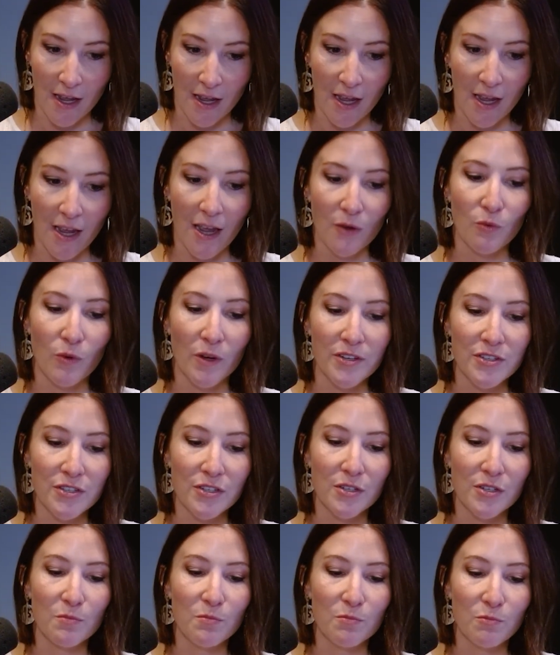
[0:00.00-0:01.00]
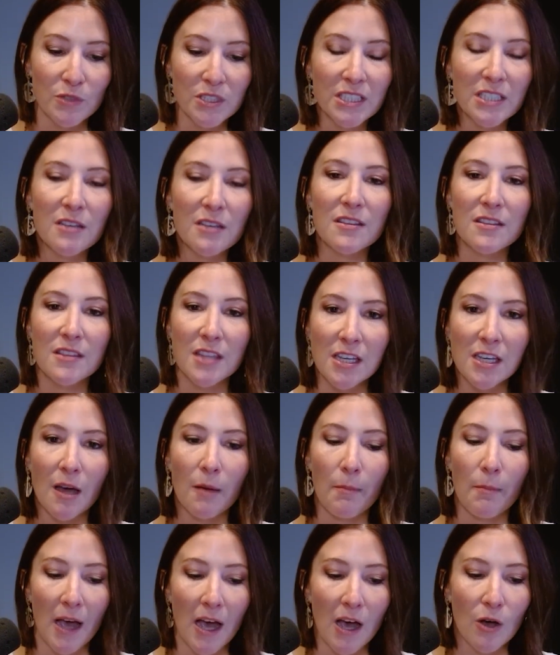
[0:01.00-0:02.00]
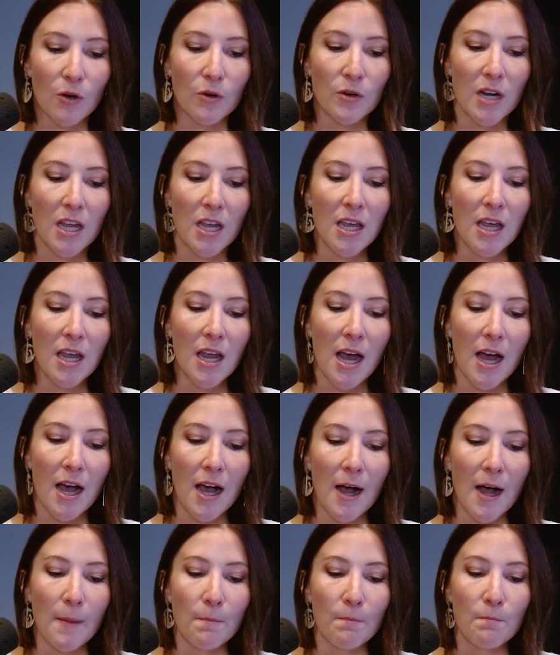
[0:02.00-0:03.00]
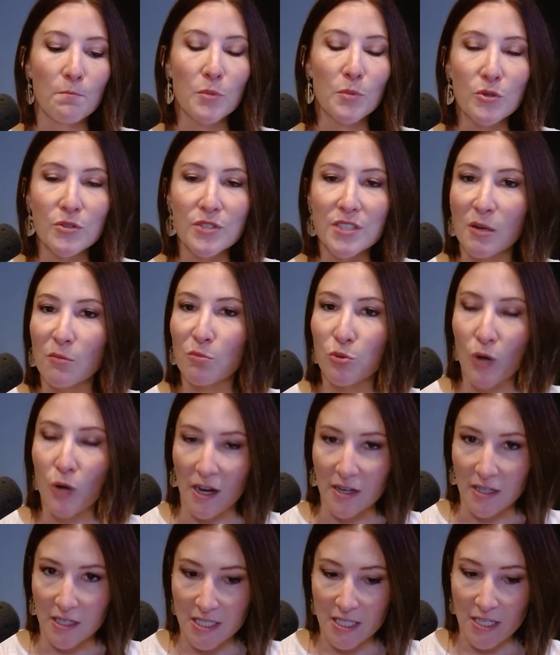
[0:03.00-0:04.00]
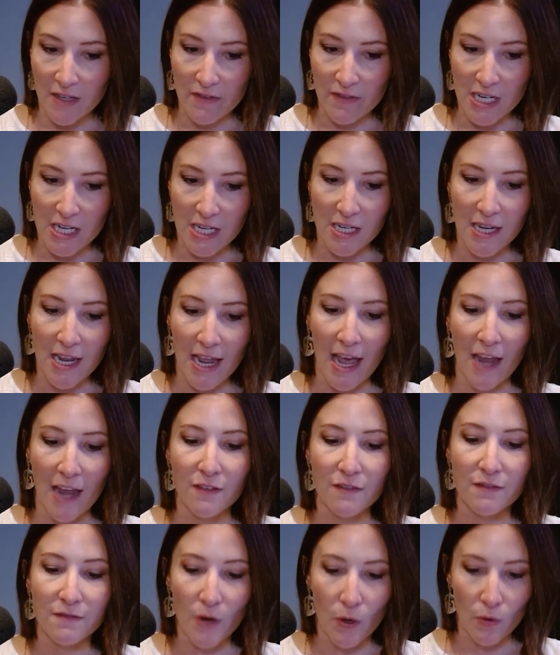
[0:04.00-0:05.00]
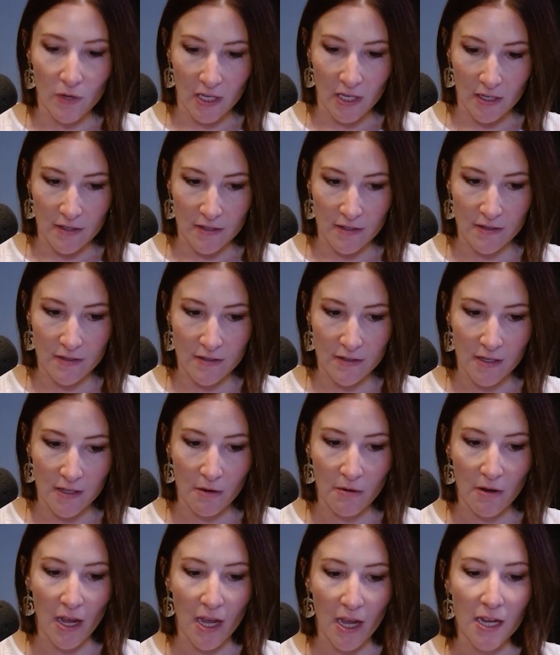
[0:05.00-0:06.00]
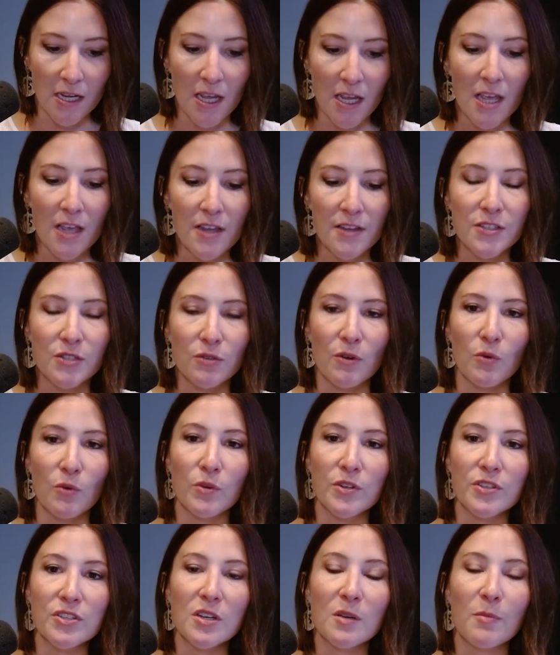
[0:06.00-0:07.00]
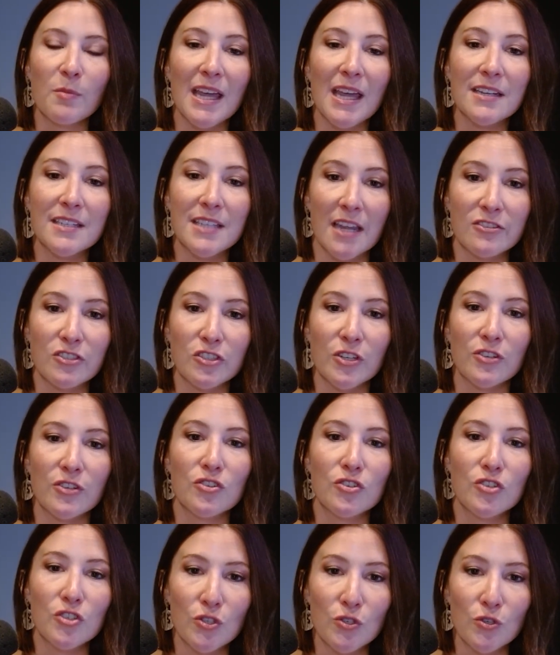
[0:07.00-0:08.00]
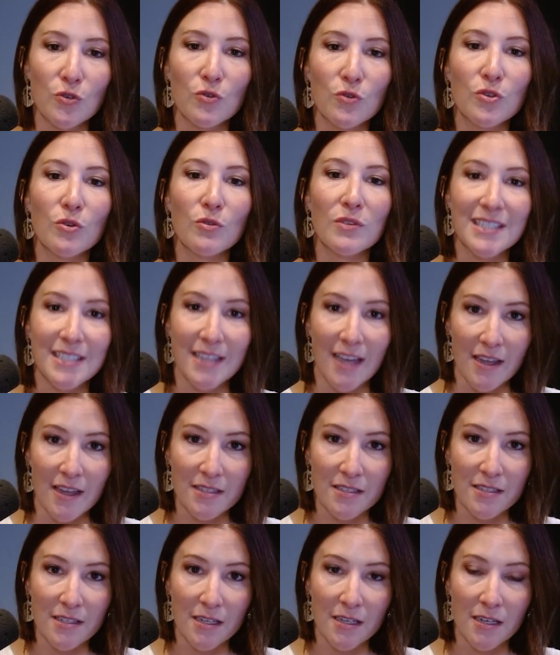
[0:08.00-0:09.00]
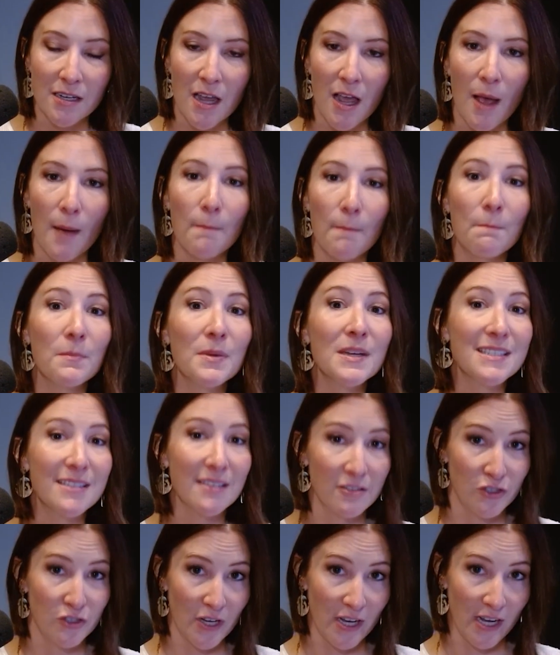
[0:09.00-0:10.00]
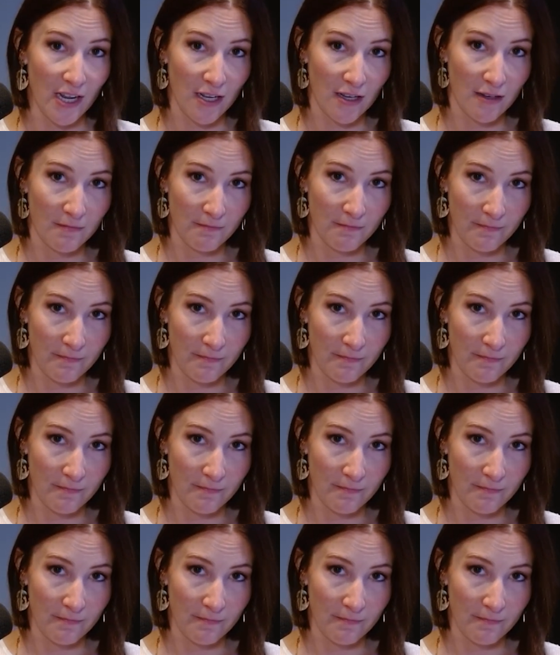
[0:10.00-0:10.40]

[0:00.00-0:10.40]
I want you to really think about boosting productivity and focus, okay? So I want you to pay attention to your desk positioning.